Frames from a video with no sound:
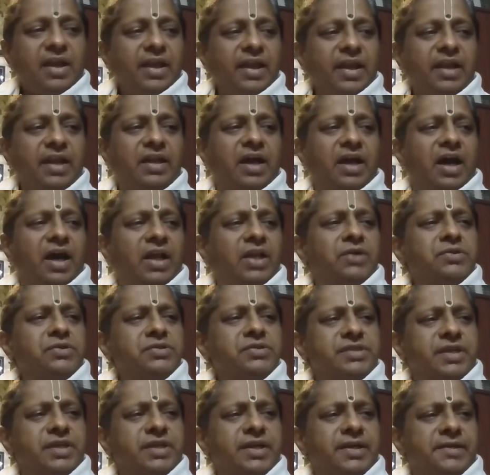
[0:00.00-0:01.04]
It
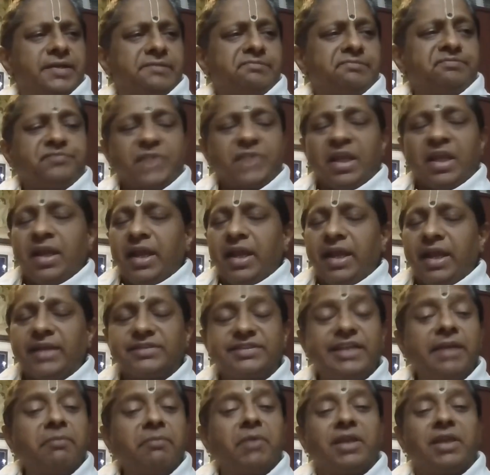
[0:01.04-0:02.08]
allows a
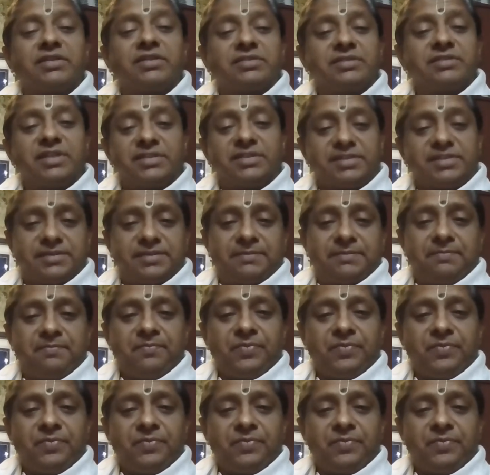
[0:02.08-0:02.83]
seamlessness